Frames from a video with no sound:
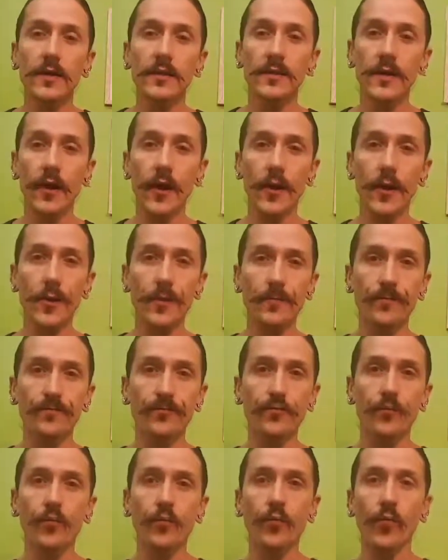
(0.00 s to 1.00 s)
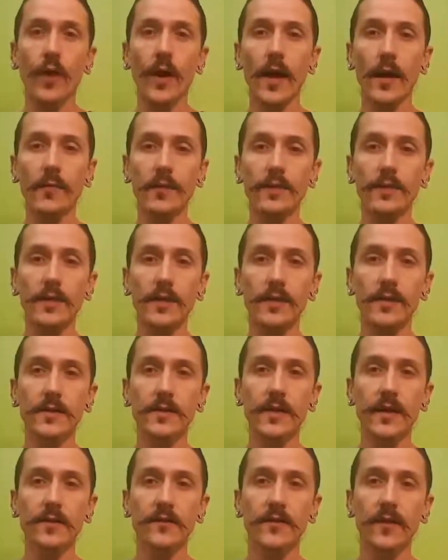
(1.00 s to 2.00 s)
So what happens
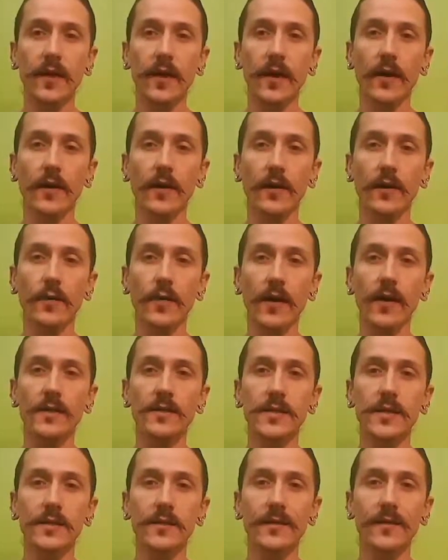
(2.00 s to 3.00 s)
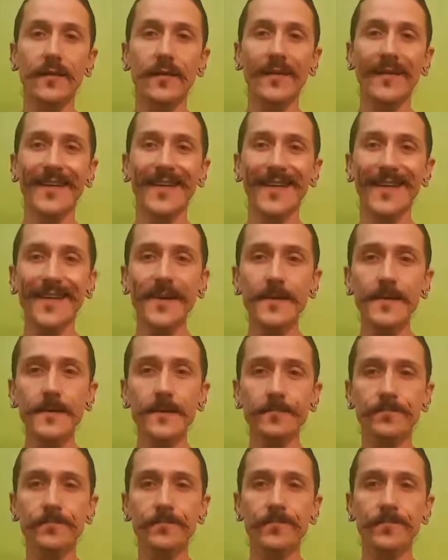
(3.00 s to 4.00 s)
is if I raise it
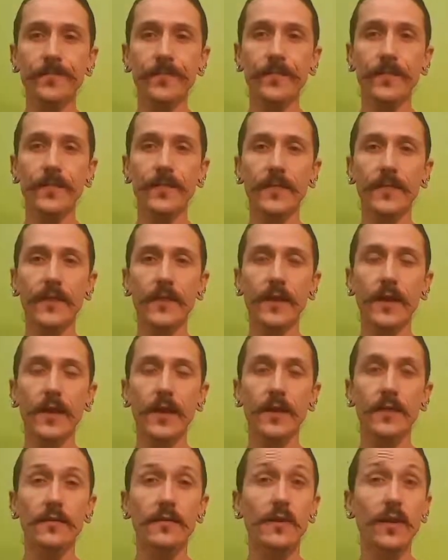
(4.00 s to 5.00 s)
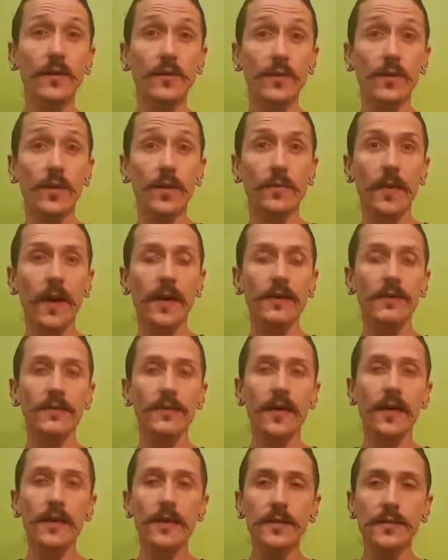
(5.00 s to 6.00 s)
here, that's when the pain
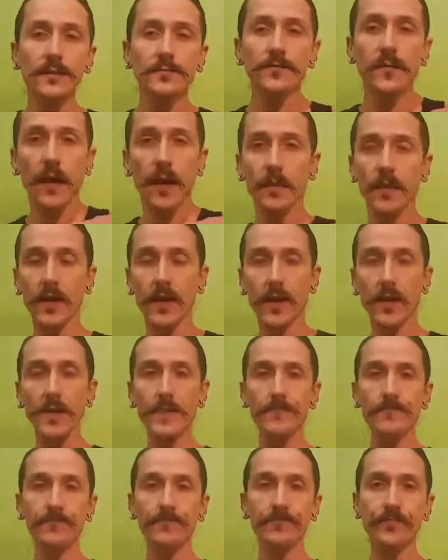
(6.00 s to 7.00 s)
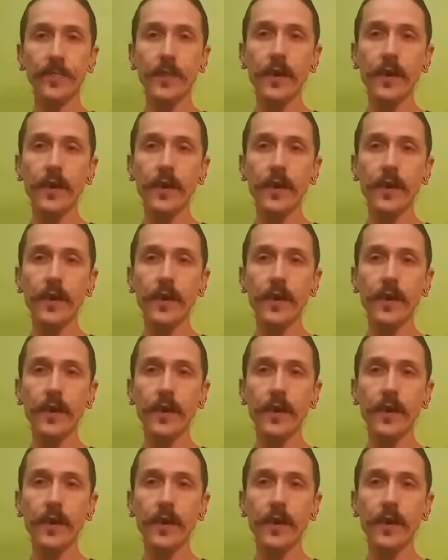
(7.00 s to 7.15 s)
starts, up in here.